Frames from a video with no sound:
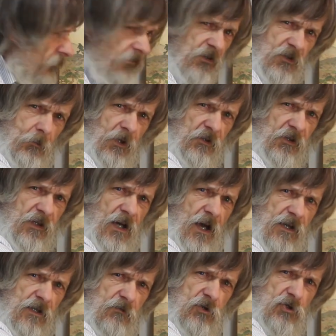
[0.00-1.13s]
visible as a
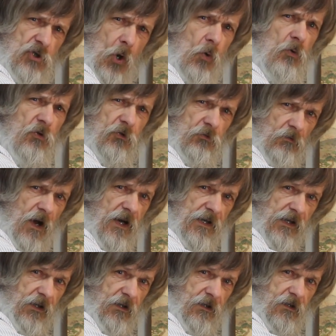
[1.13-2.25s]
kind of ghost
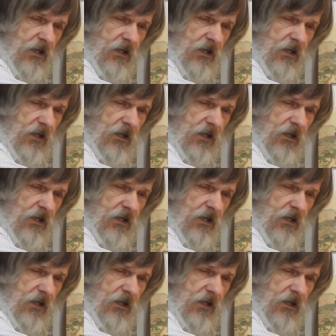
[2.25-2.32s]
writing,